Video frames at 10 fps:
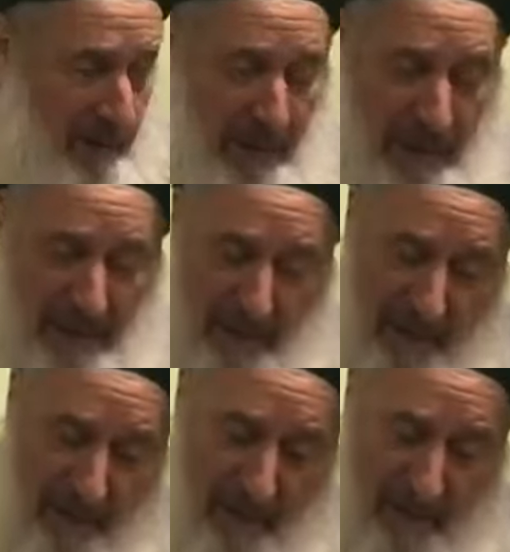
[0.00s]
Allah
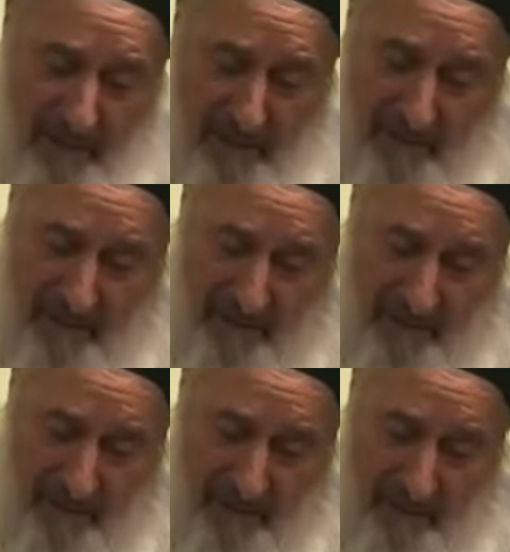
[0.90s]
grant us.
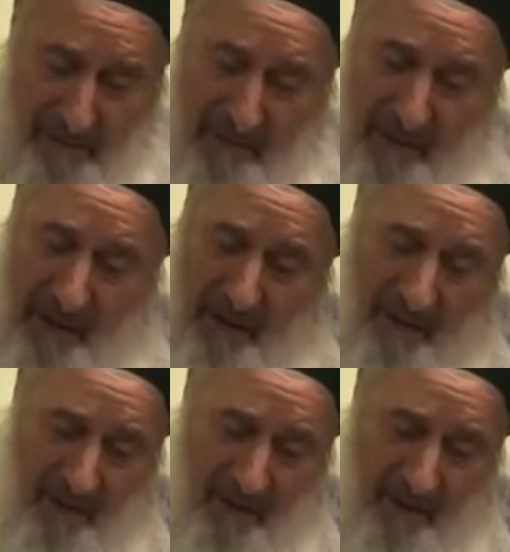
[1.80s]
How?